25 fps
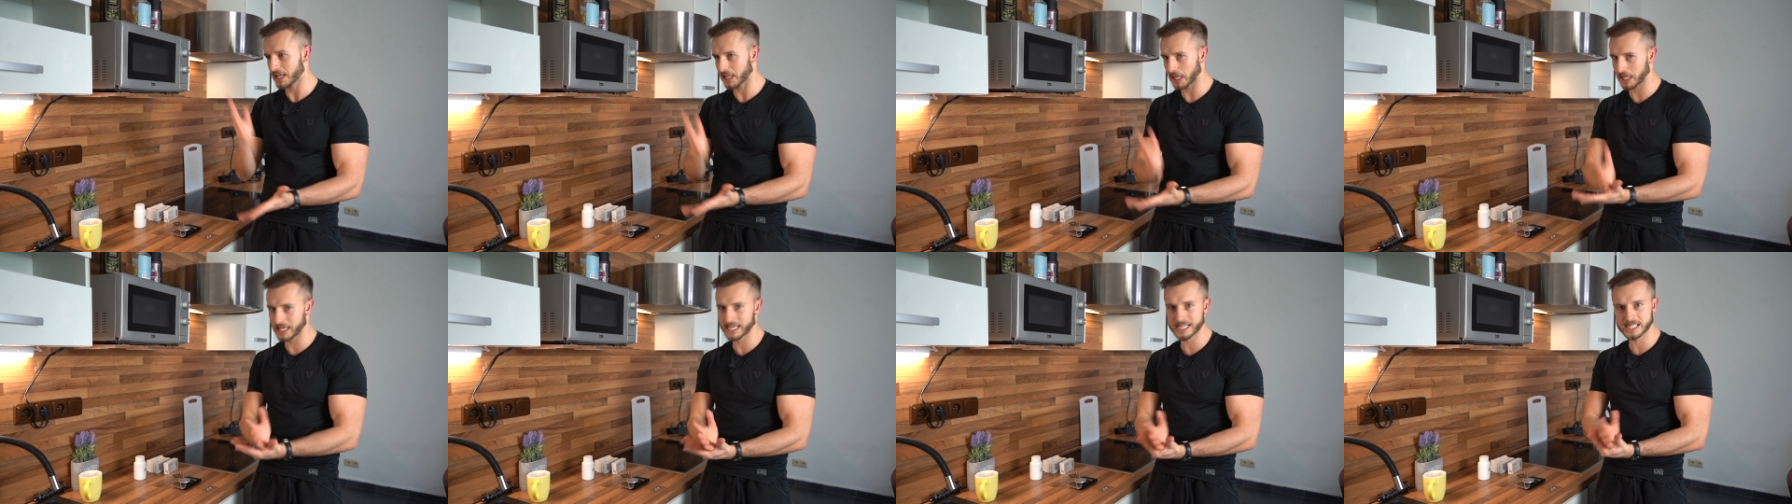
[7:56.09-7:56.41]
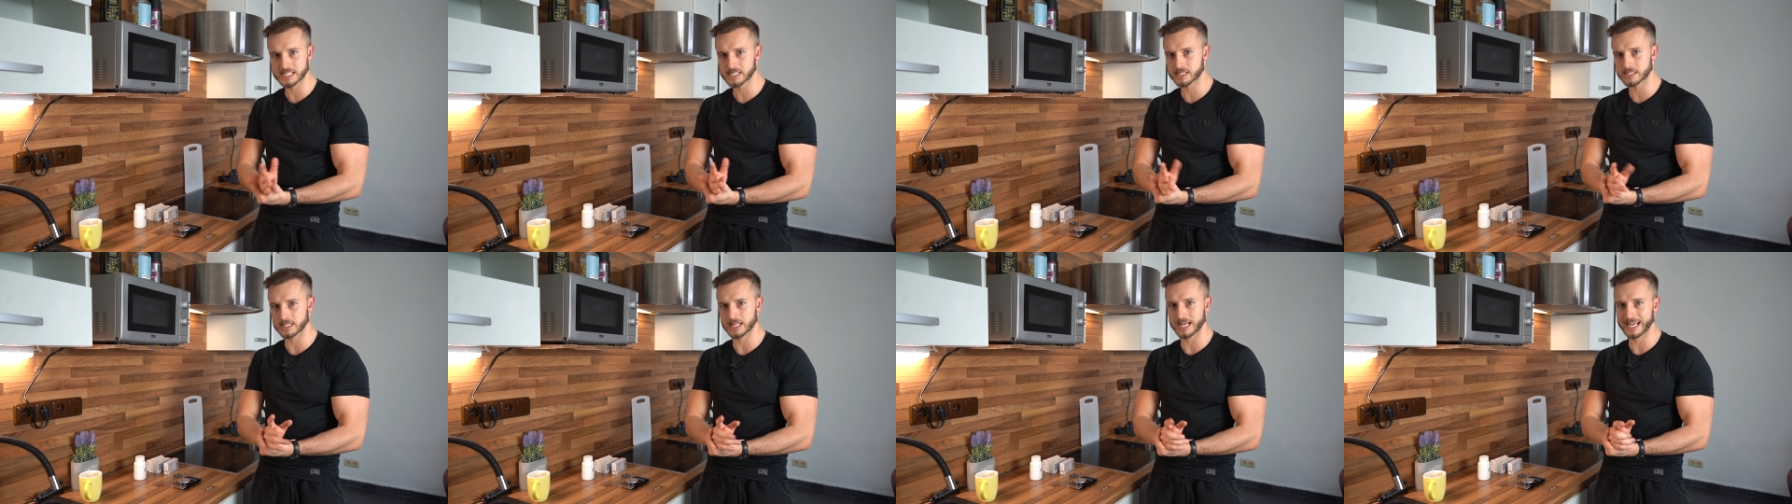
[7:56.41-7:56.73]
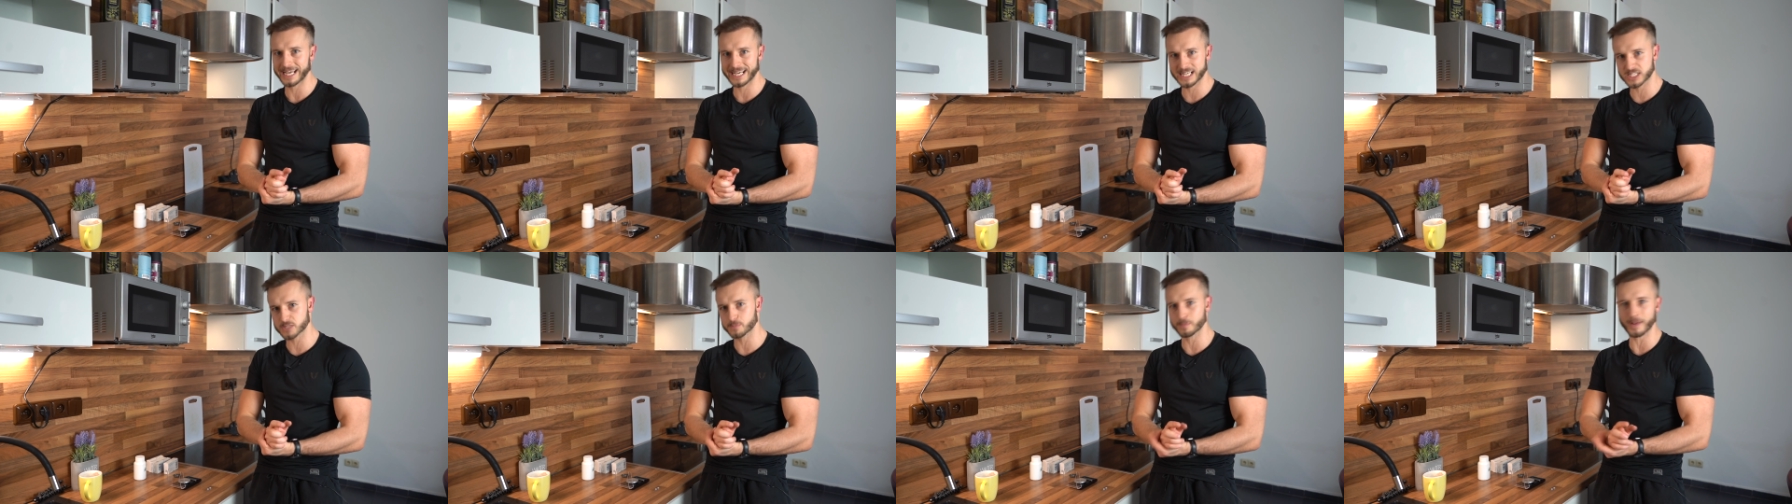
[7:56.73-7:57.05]
least
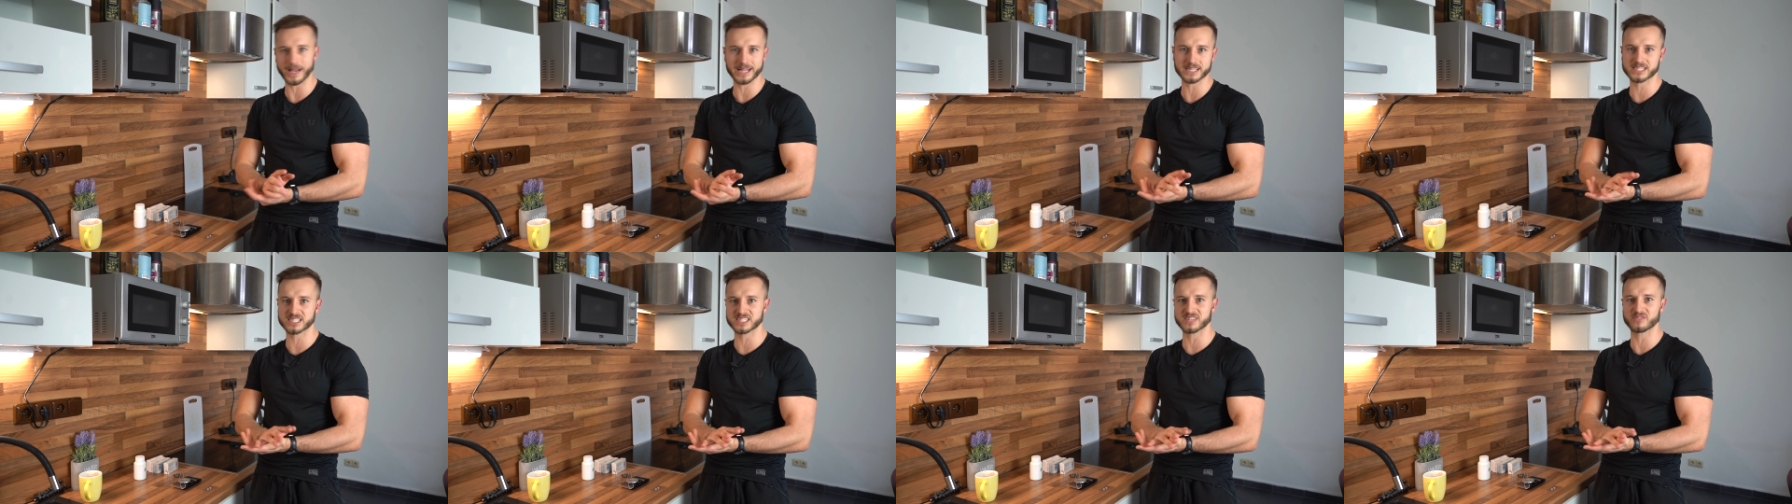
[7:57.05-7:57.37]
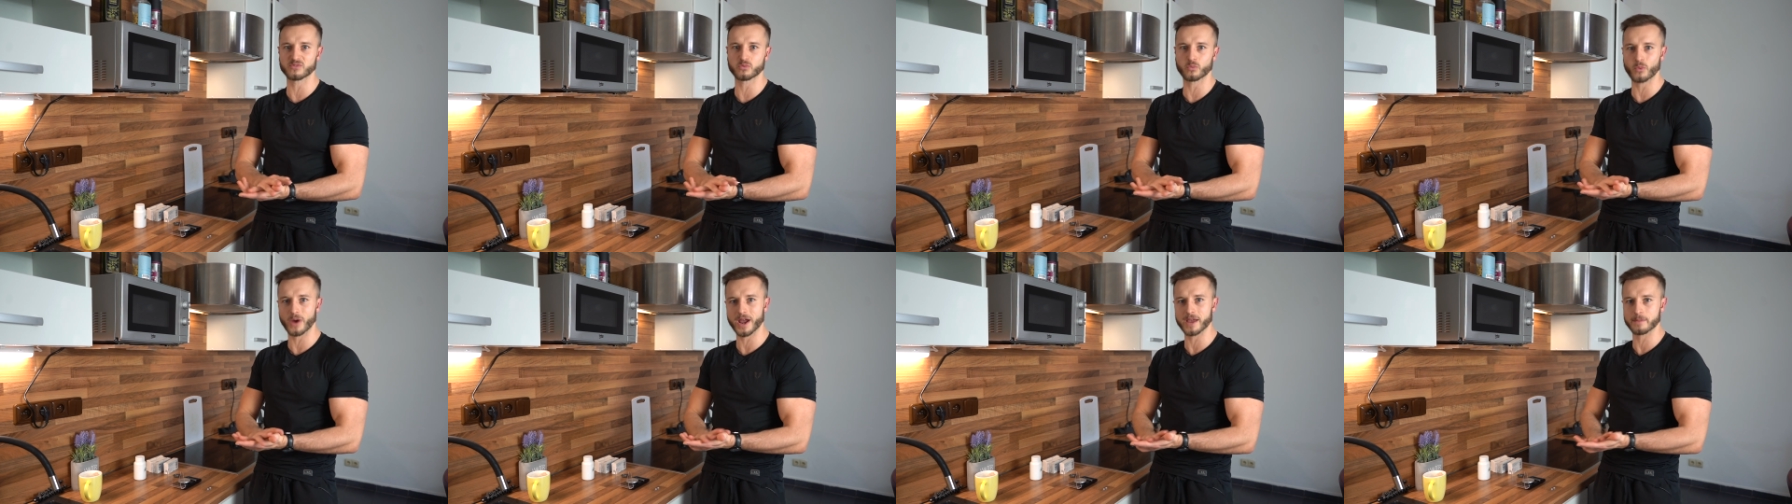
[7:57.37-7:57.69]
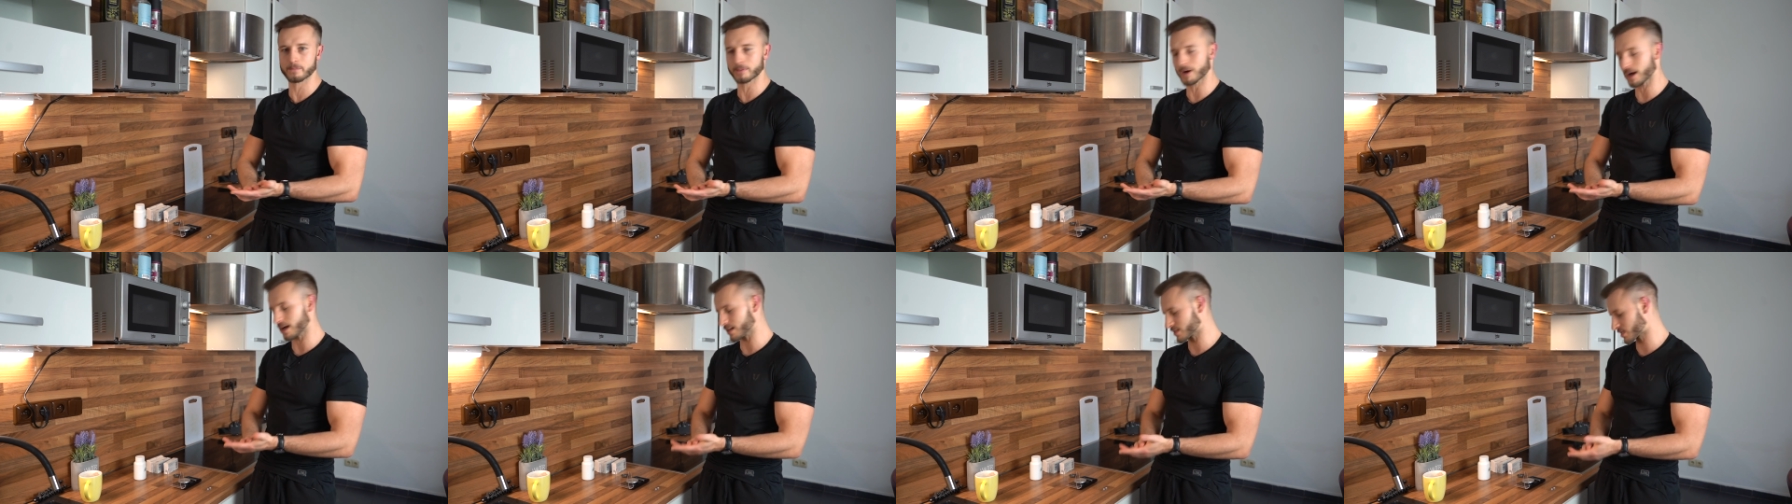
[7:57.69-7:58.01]
expensive way
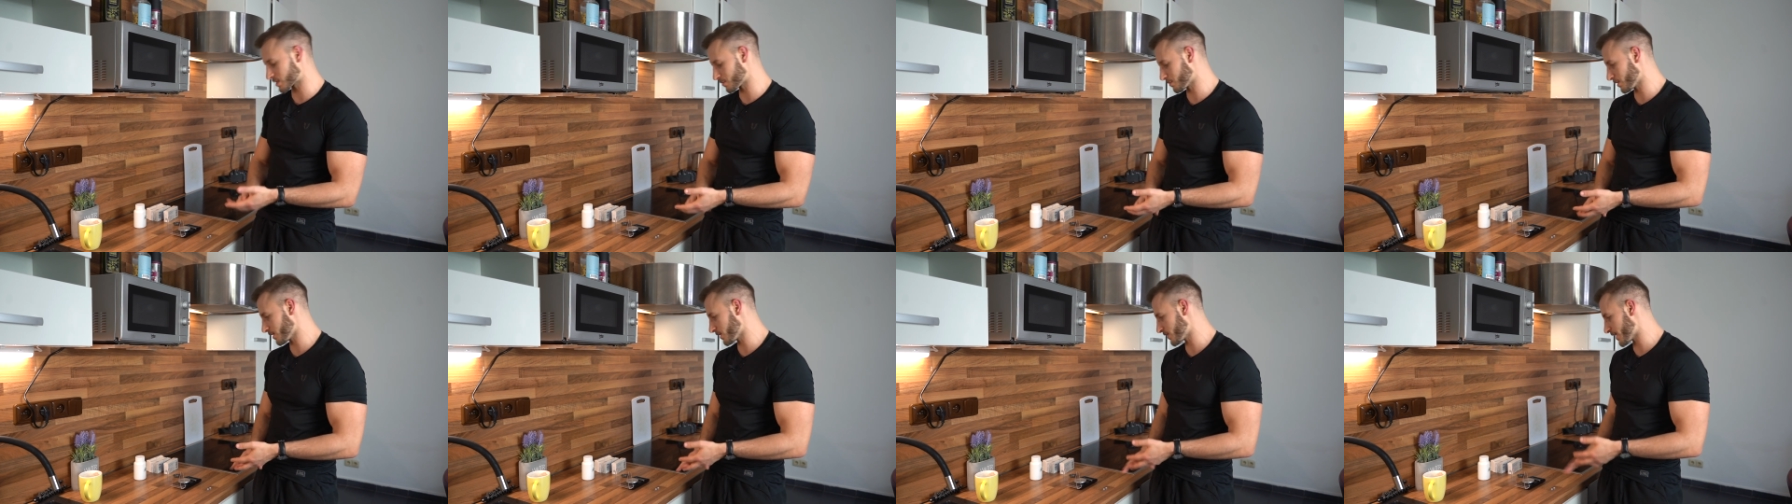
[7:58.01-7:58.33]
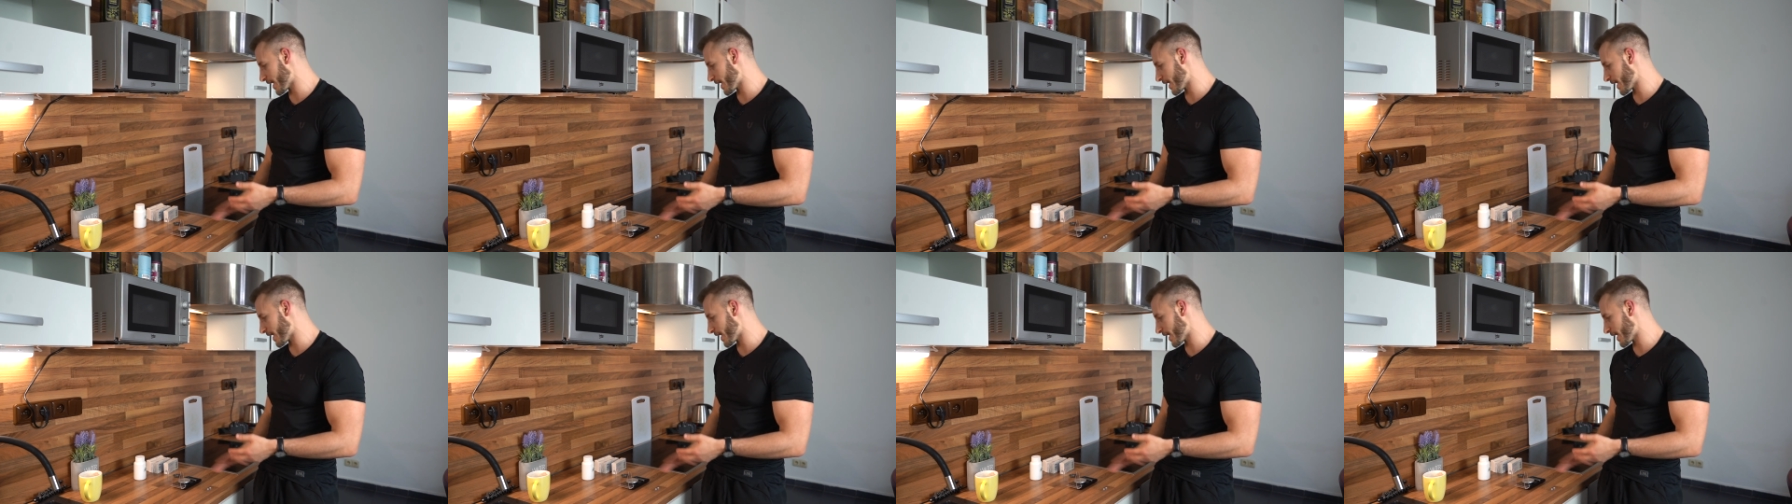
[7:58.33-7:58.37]
possible,